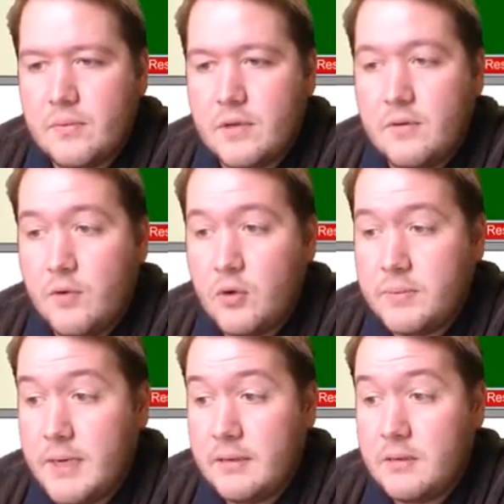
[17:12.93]
Four
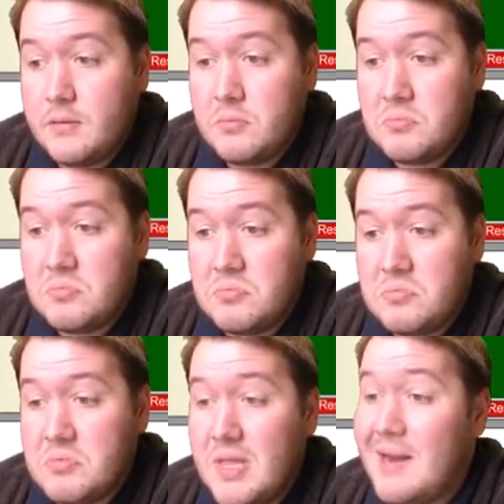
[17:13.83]
spades.
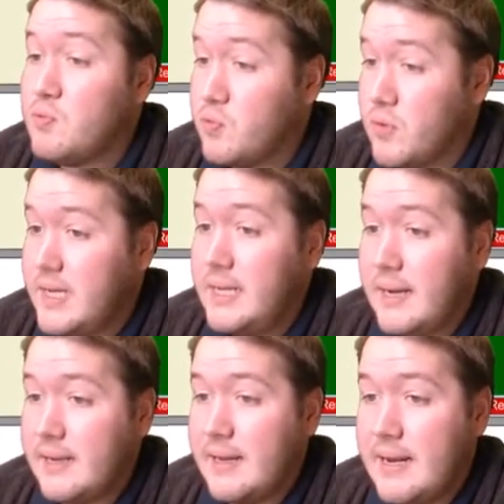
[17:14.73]
They really
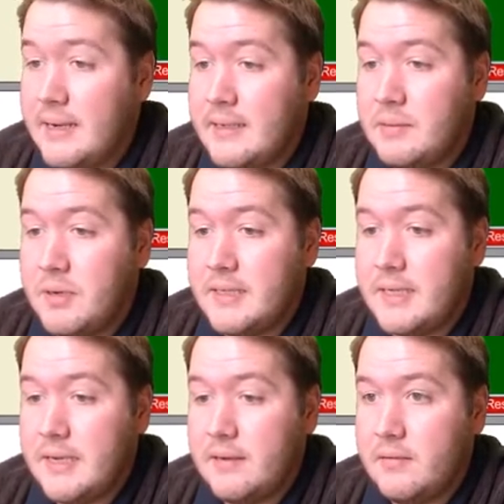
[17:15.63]
like their hand as a passed
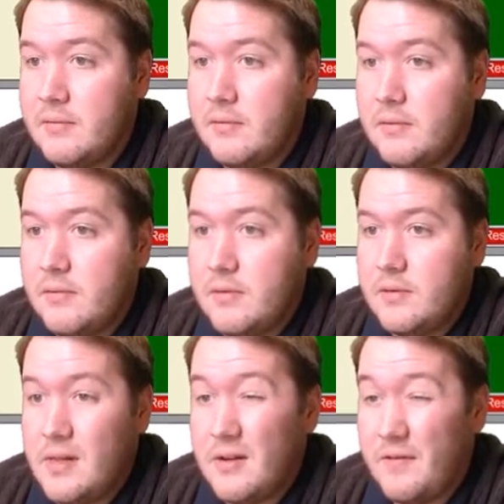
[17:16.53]
hand.
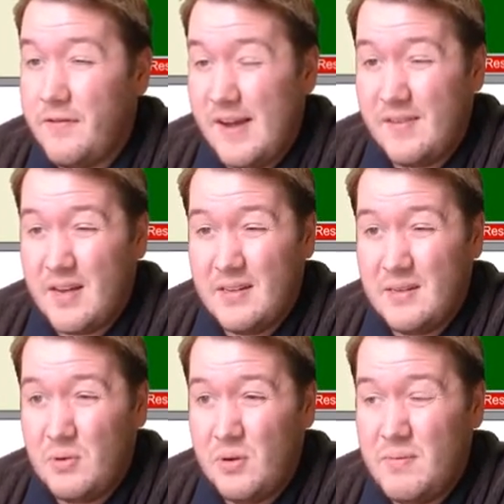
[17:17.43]
So I got five card
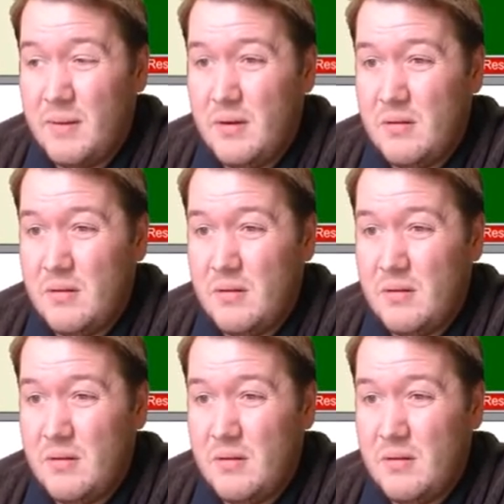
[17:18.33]
support, maybe?